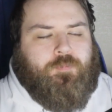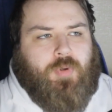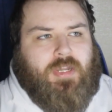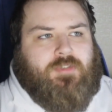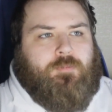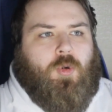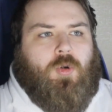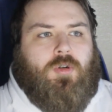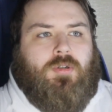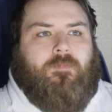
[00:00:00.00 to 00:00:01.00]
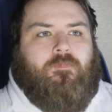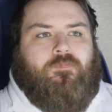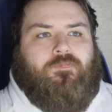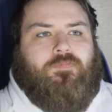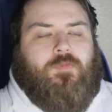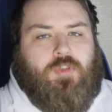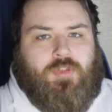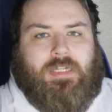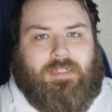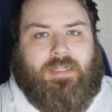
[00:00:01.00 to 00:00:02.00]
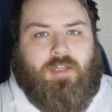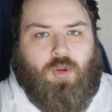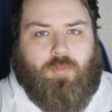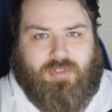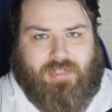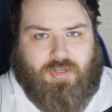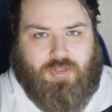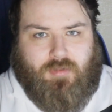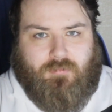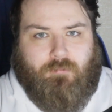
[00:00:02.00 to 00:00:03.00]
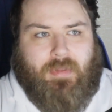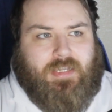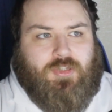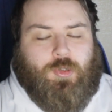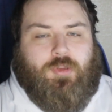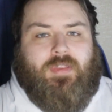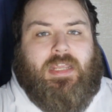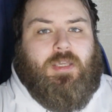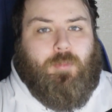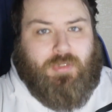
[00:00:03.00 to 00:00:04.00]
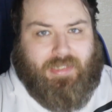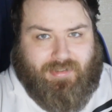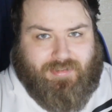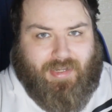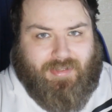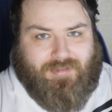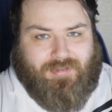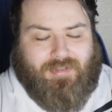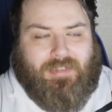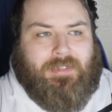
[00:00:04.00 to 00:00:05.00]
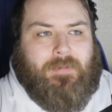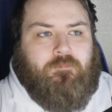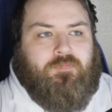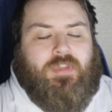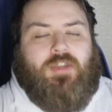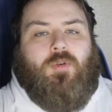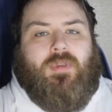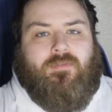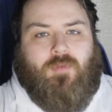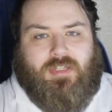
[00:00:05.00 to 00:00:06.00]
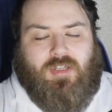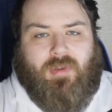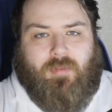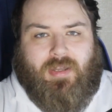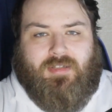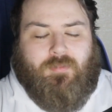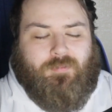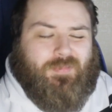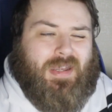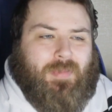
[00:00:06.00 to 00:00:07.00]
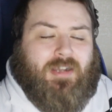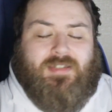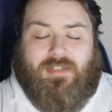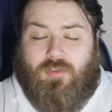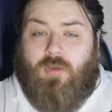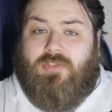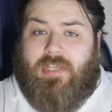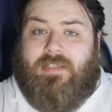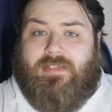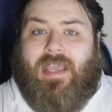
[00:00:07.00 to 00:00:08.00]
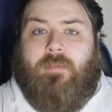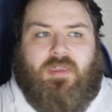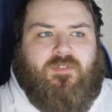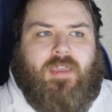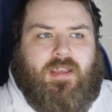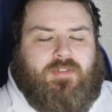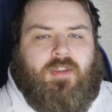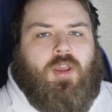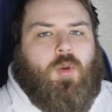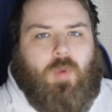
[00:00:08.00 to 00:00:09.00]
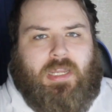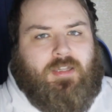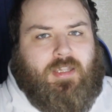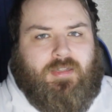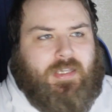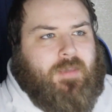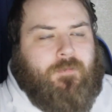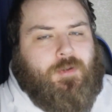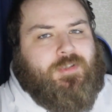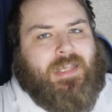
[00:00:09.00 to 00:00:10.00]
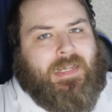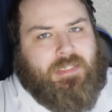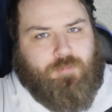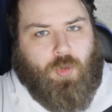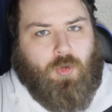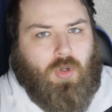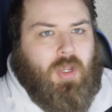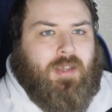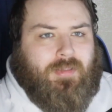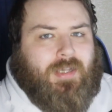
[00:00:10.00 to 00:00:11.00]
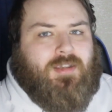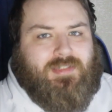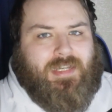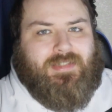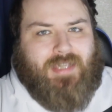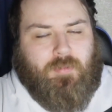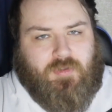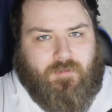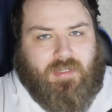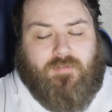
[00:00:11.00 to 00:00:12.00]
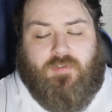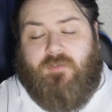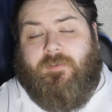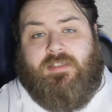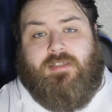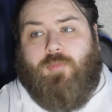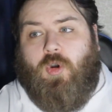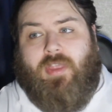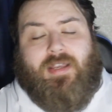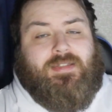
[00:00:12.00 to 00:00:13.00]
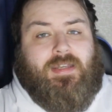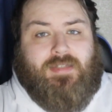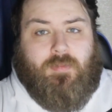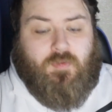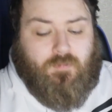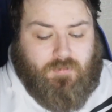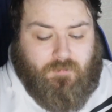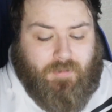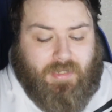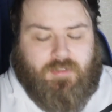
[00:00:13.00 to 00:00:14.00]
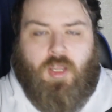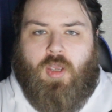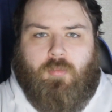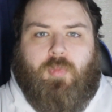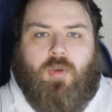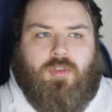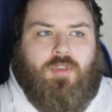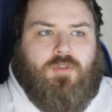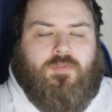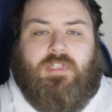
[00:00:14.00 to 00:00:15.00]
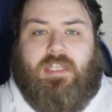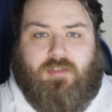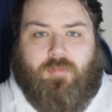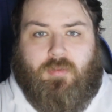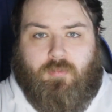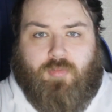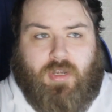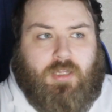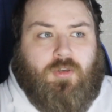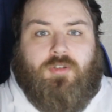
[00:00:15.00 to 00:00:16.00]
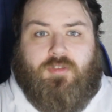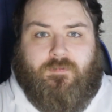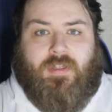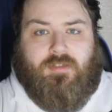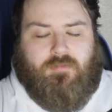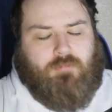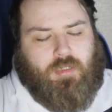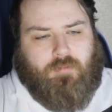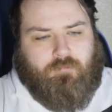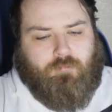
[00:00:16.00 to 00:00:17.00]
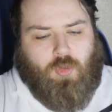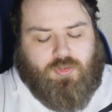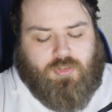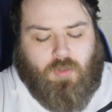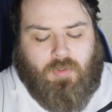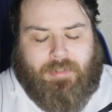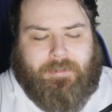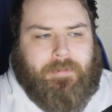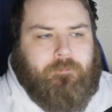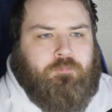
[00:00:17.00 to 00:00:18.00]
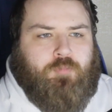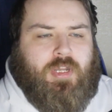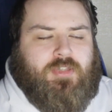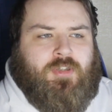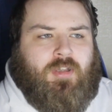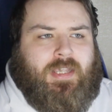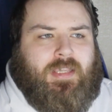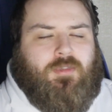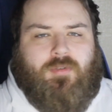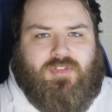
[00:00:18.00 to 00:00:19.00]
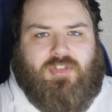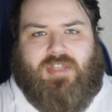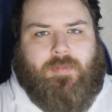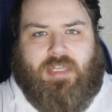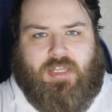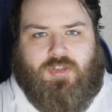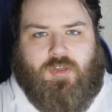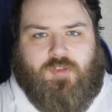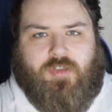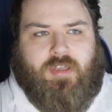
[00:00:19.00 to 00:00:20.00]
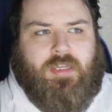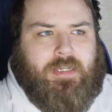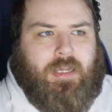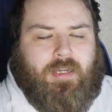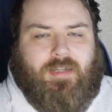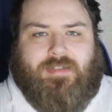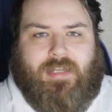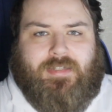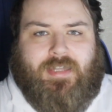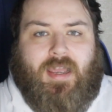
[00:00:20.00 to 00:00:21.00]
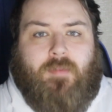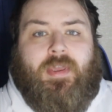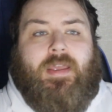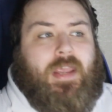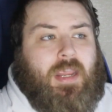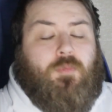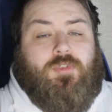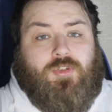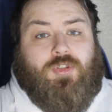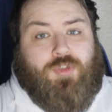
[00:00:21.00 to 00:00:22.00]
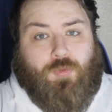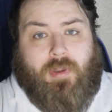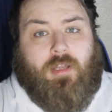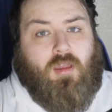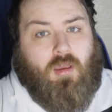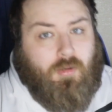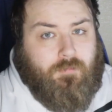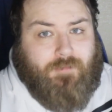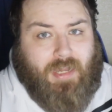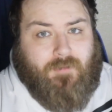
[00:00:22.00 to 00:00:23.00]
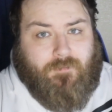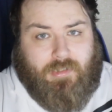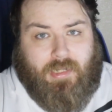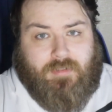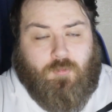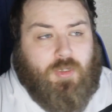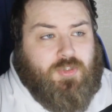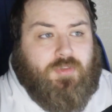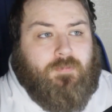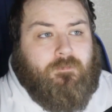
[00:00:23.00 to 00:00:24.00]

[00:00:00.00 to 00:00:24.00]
but it's more just cleaning up possession, making sure that they complete sets, they don't give away too many penalties. Those things can be fixed weekly. Like, if your attack is poor, that could take time to fix. If your defence is poor, that could take time to fix. Both of those for Leeds have been pretty good, defence more so. But it's not like there are systemic issues that are going to take time. It was just a real off day for Leeds, which